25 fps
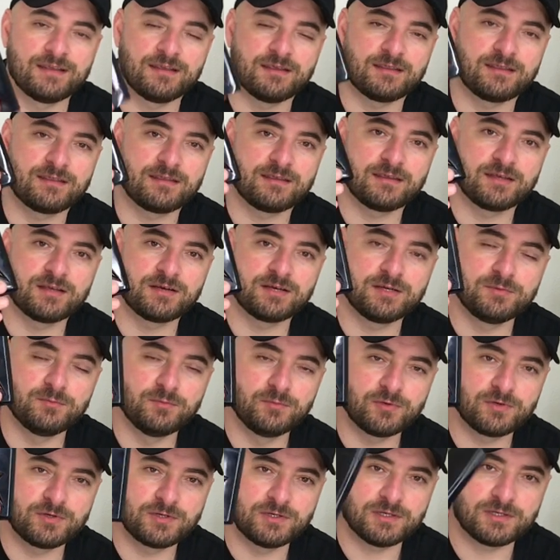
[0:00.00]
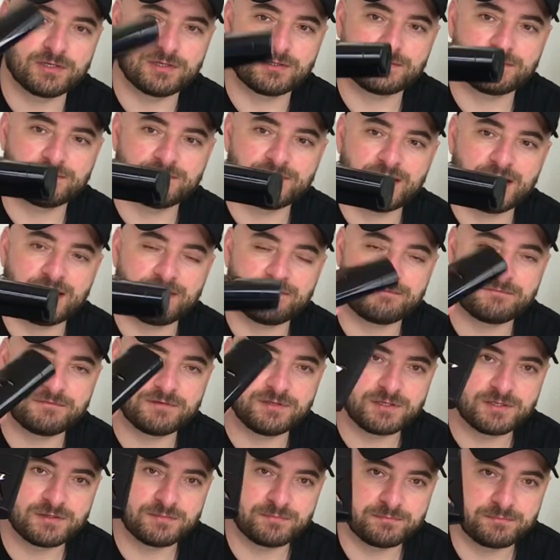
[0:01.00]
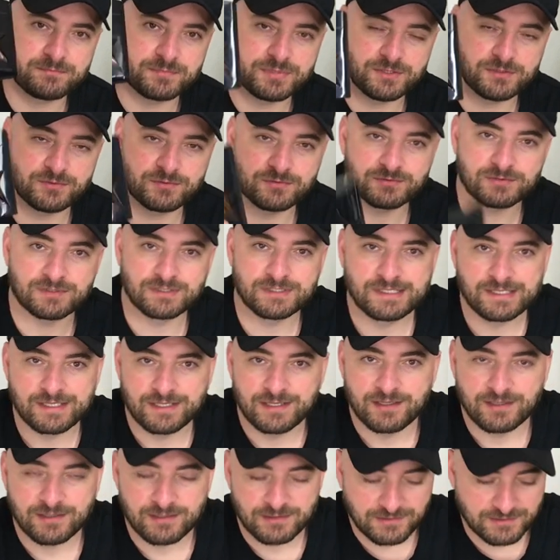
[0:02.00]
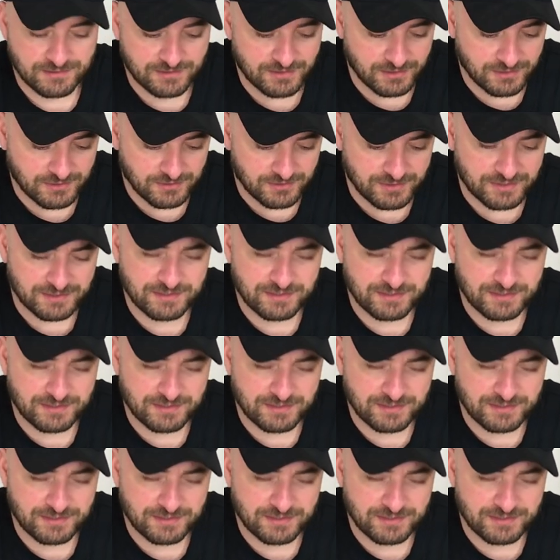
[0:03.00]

Thierry Mugler. We have here Pure Tango.